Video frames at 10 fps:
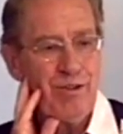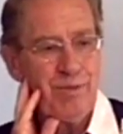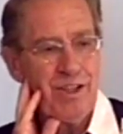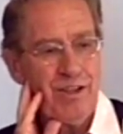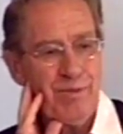And
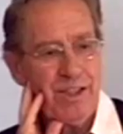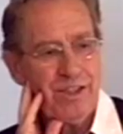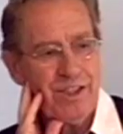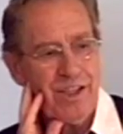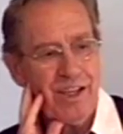I'll bet you
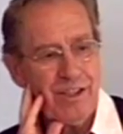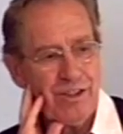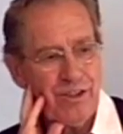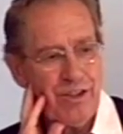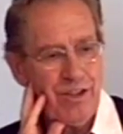dollars to
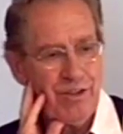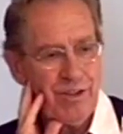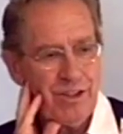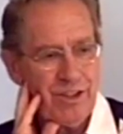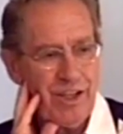donuts
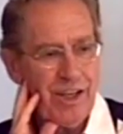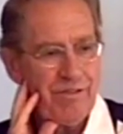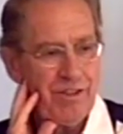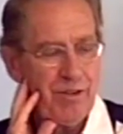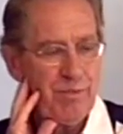that after
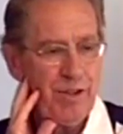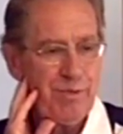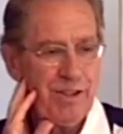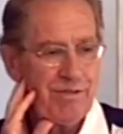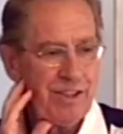the people
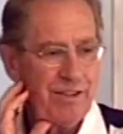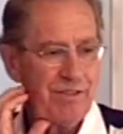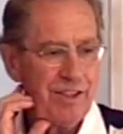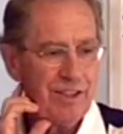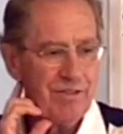have lived in
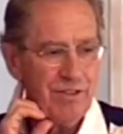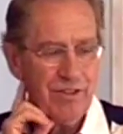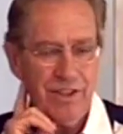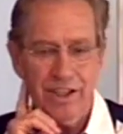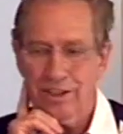it a few
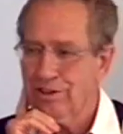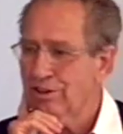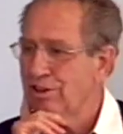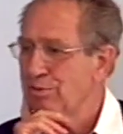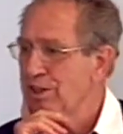days, they're going
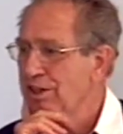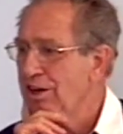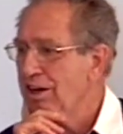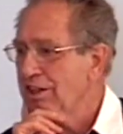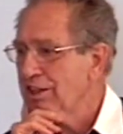to be
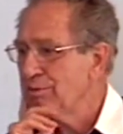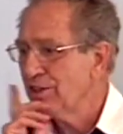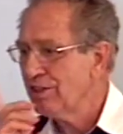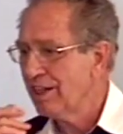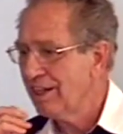calling him and
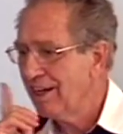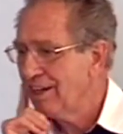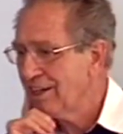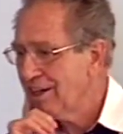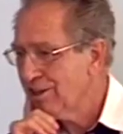say, Hey, I
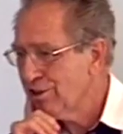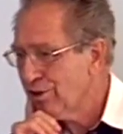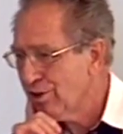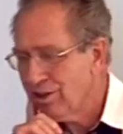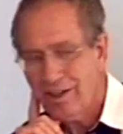got a door
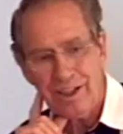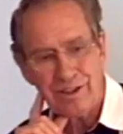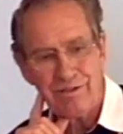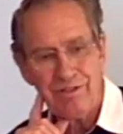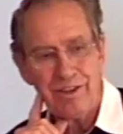that doesn't
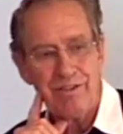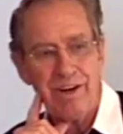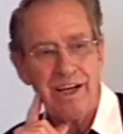fit right.